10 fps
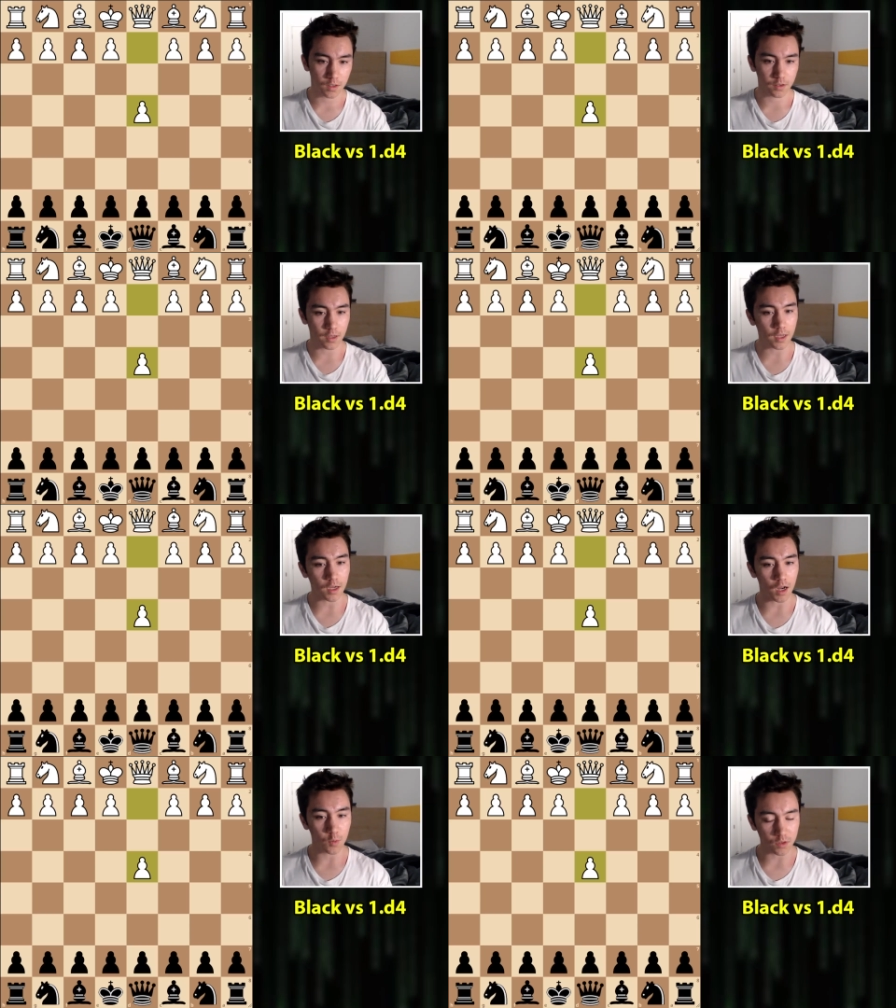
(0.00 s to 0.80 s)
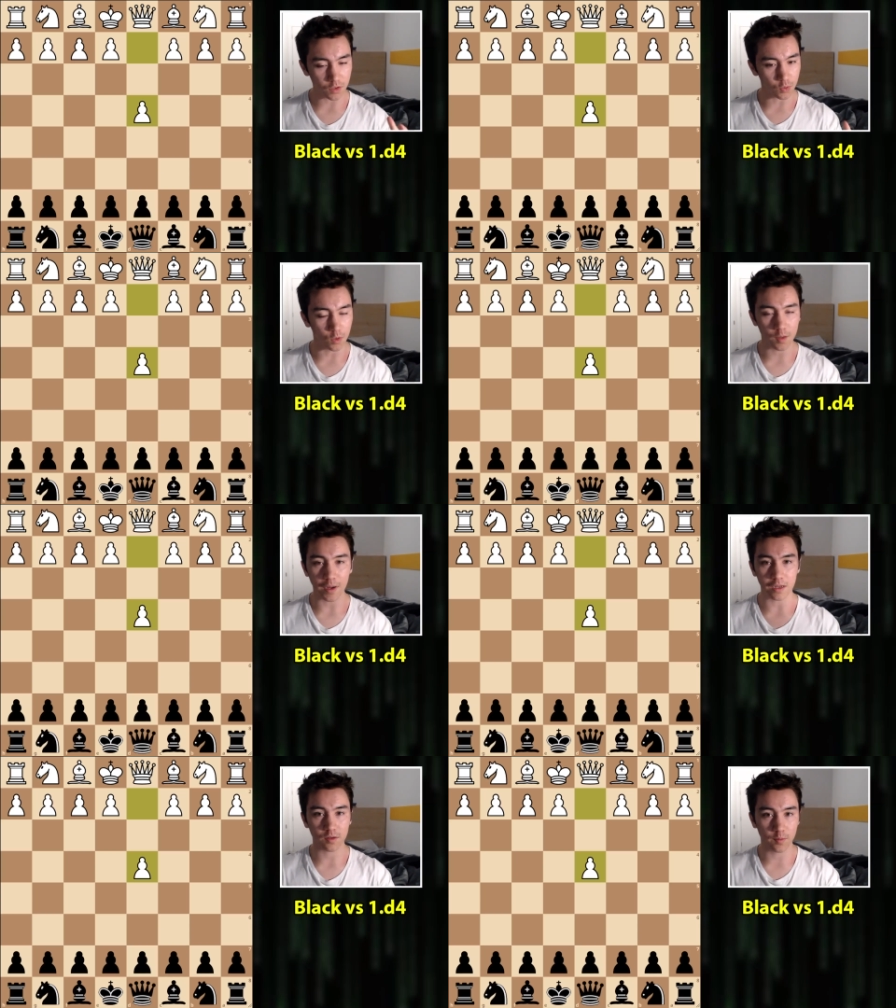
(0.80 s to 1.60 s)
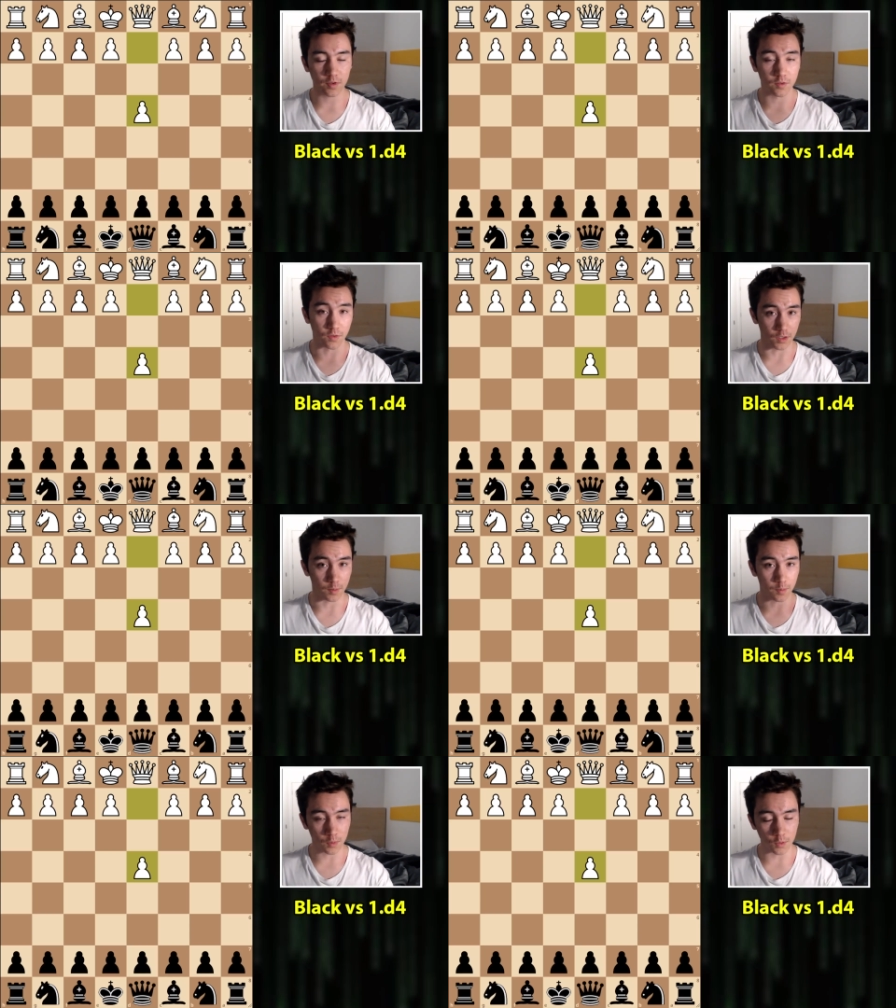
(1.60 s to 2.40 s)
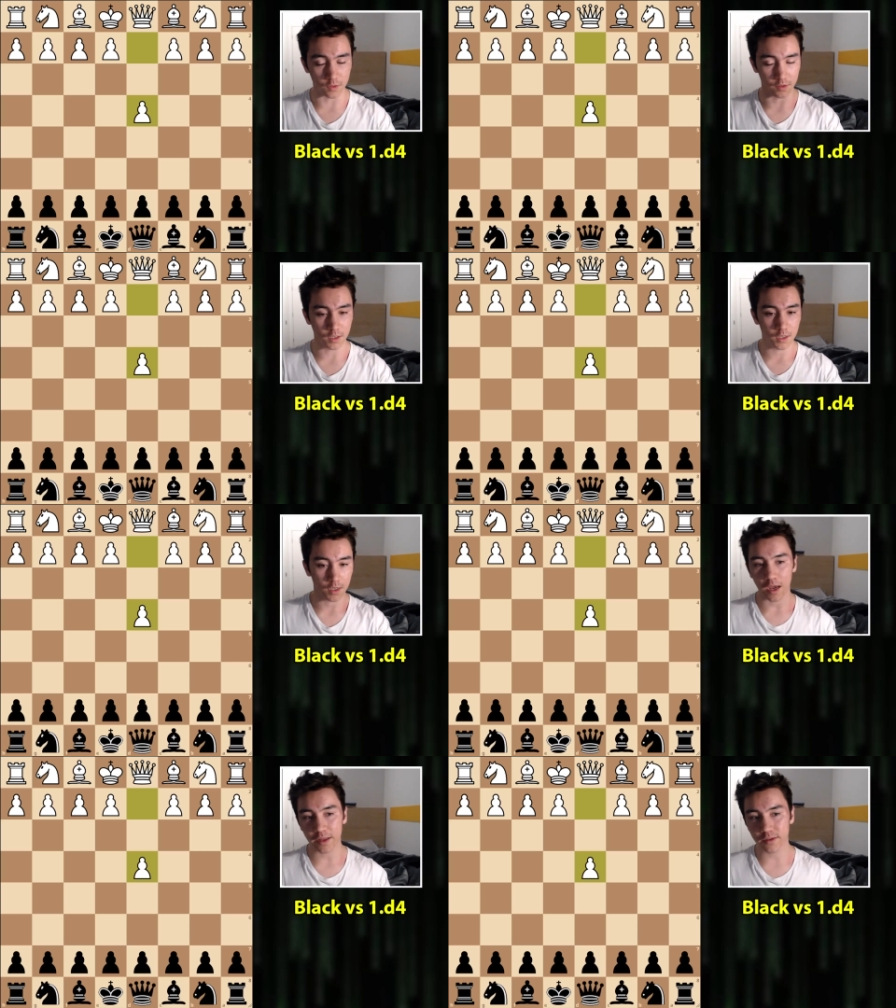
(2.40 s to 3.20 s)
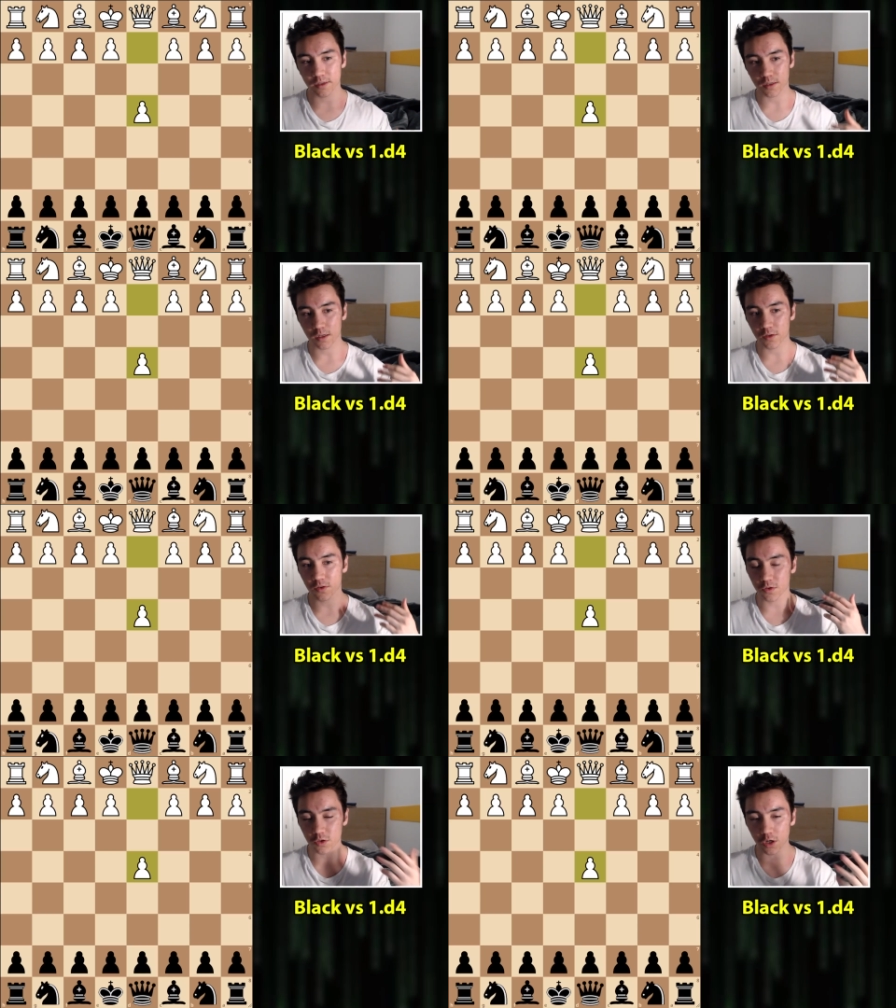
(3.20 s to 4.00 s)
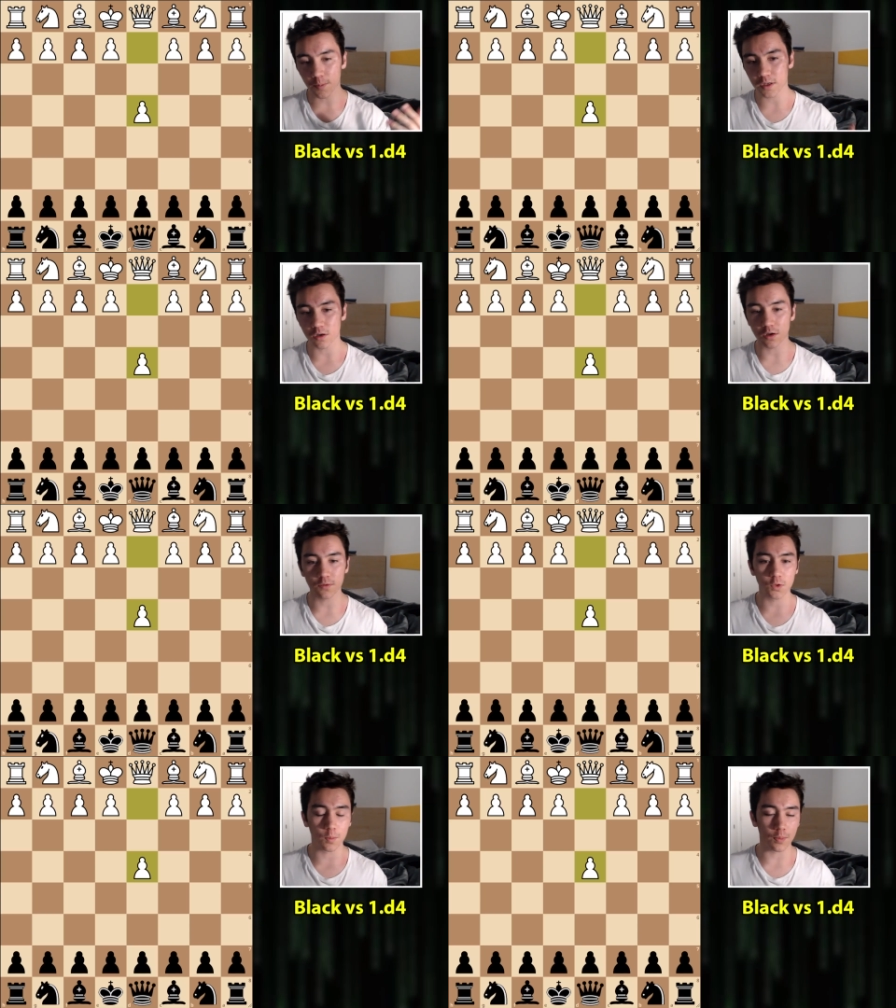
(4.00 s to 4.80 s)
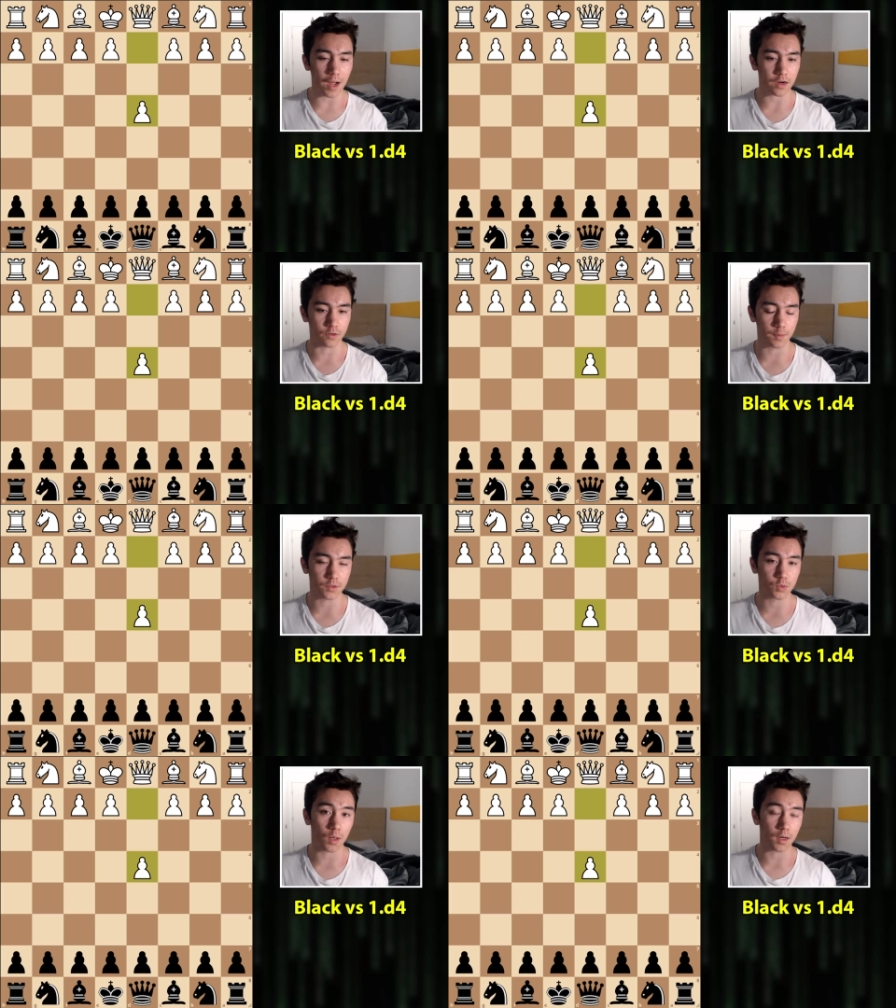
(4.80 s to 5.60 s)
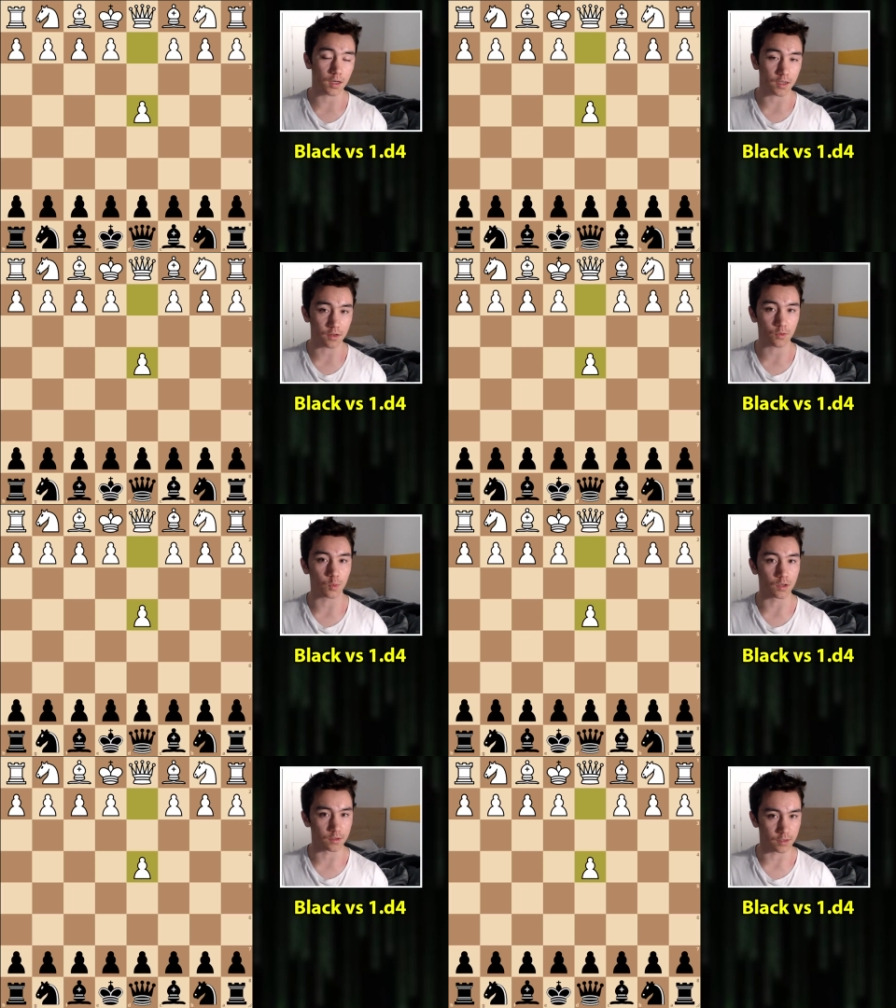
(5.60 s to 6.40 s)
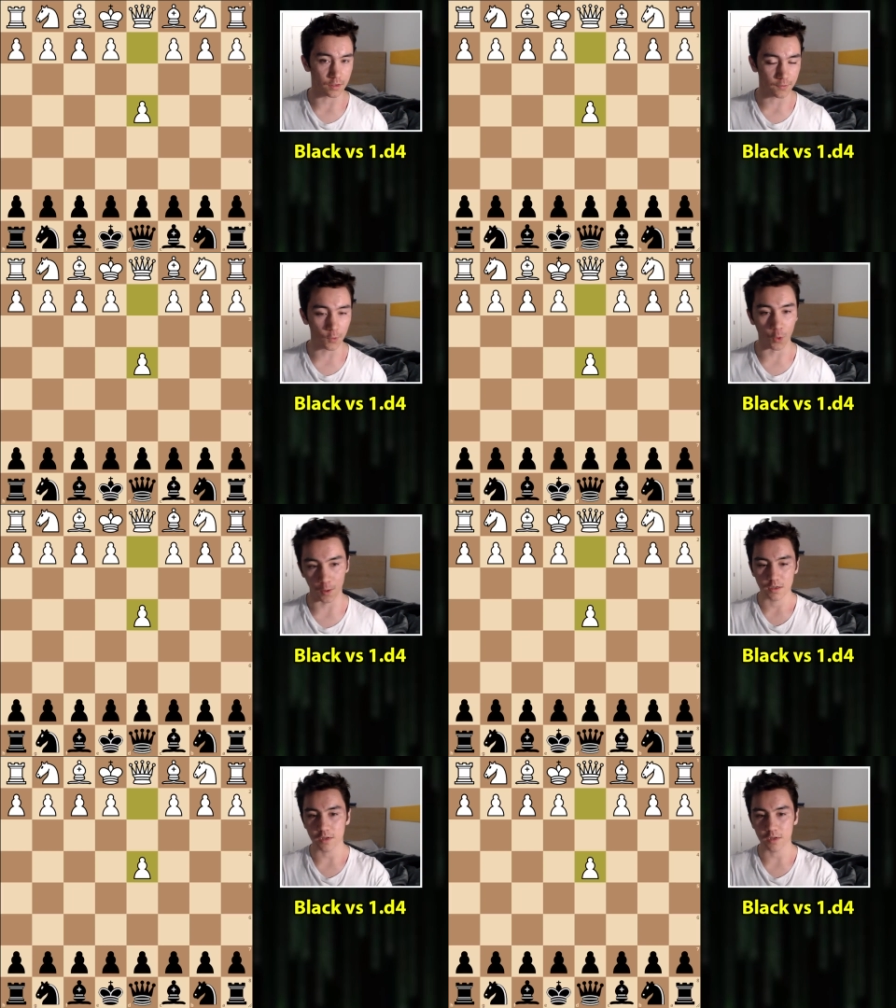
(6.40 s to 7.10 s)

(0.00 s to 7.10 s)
Today I want to talk about something very important and it's on the topic of your black repertoire against 1d4.